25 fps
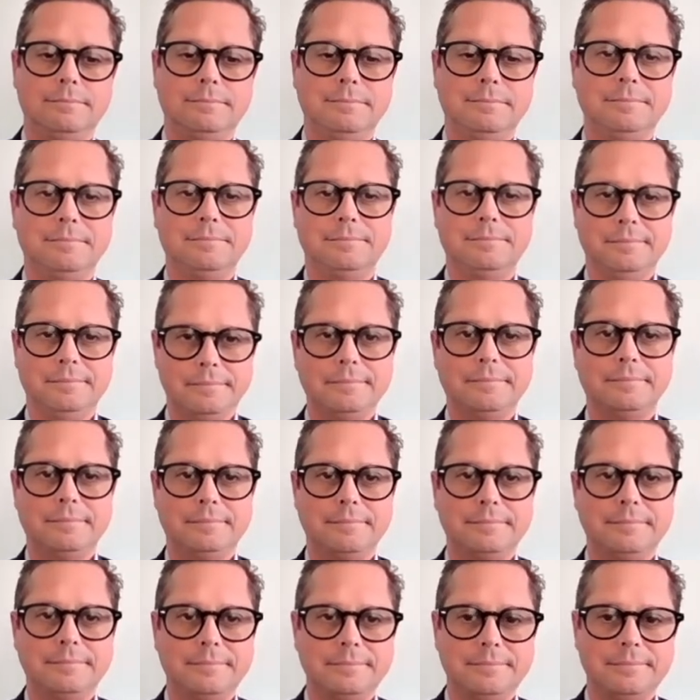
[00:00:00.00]

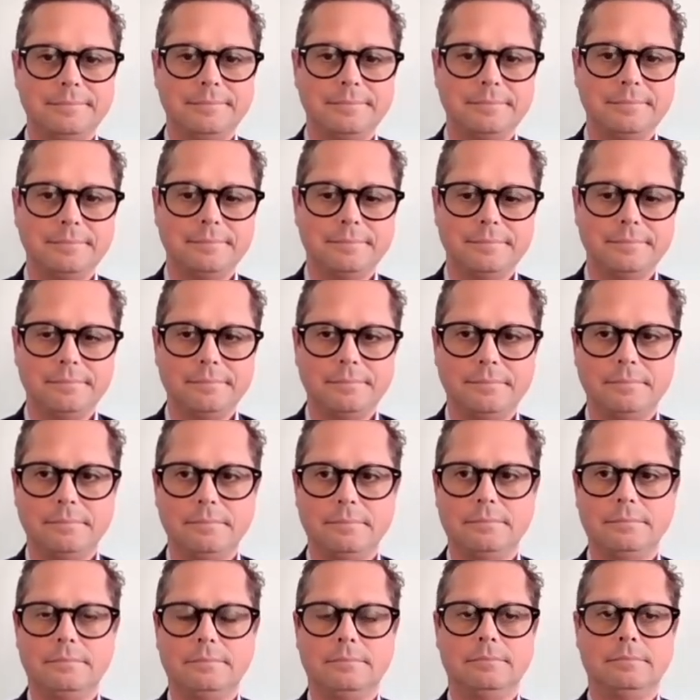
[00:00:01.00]

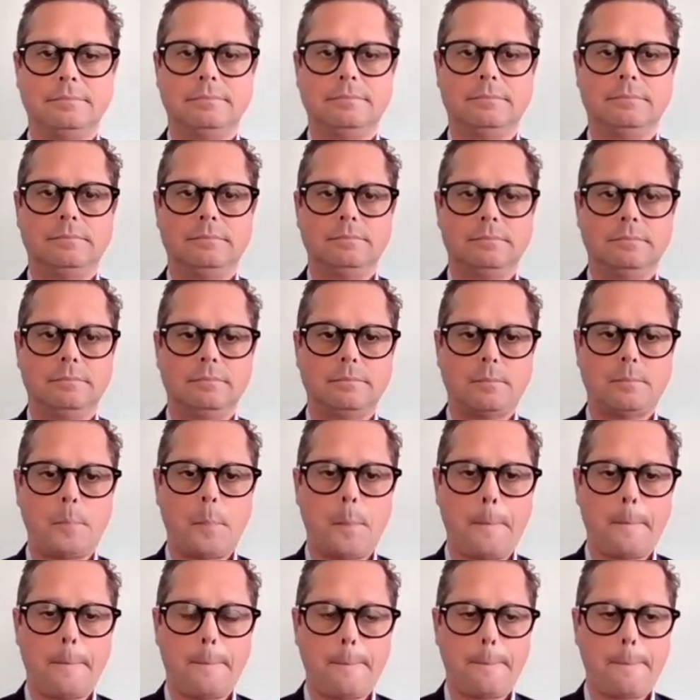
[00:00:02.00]

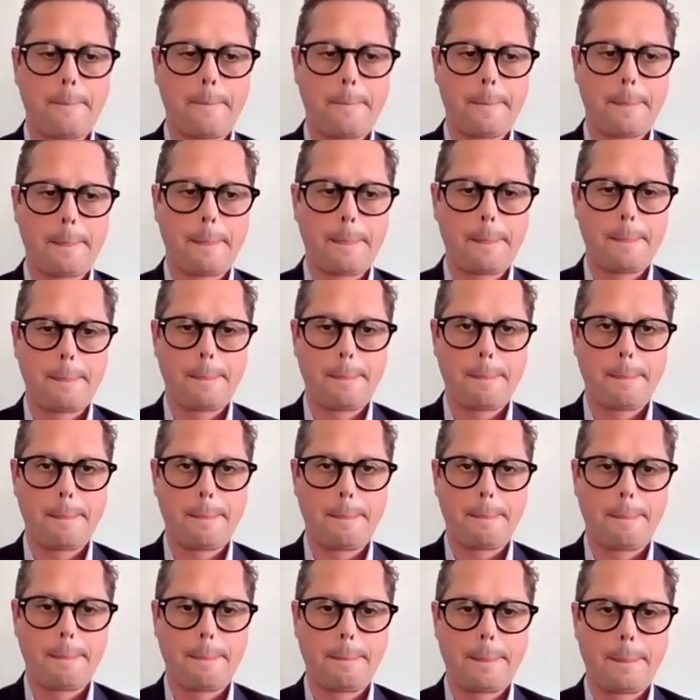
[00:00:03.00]

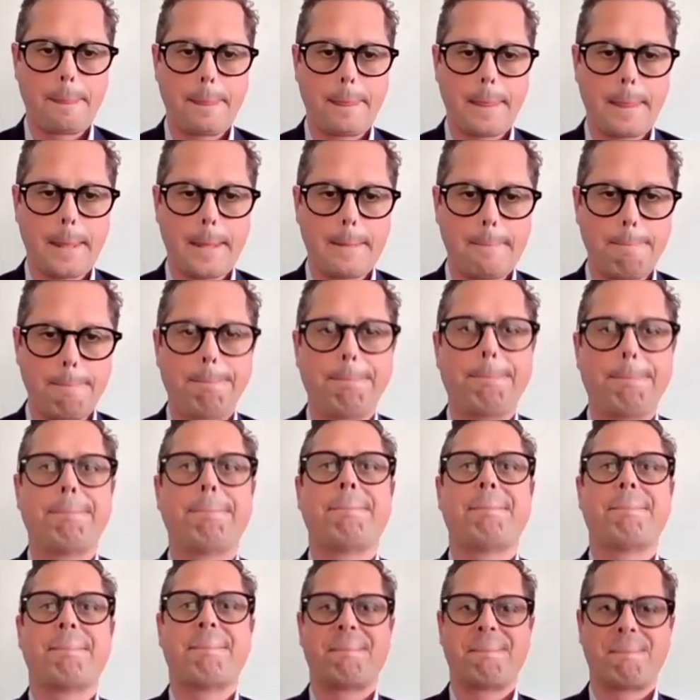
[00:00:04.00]

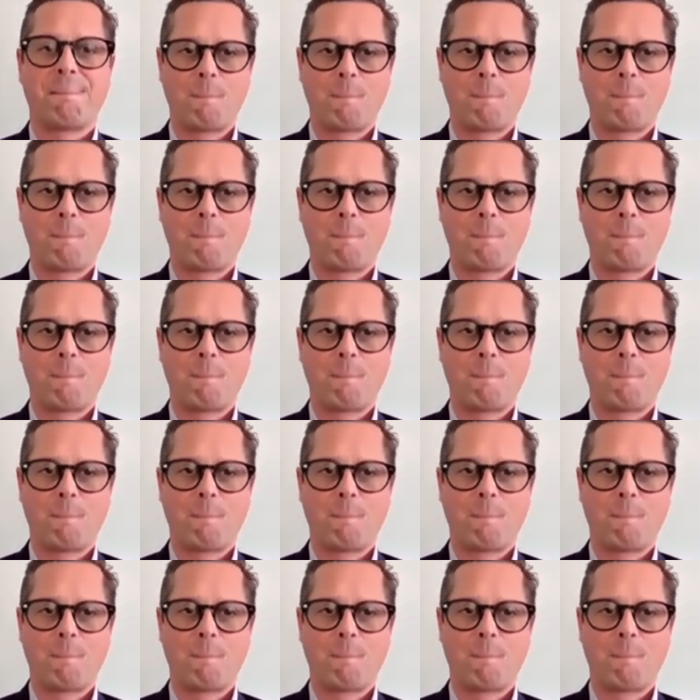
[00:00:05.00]
The person shown says nothing.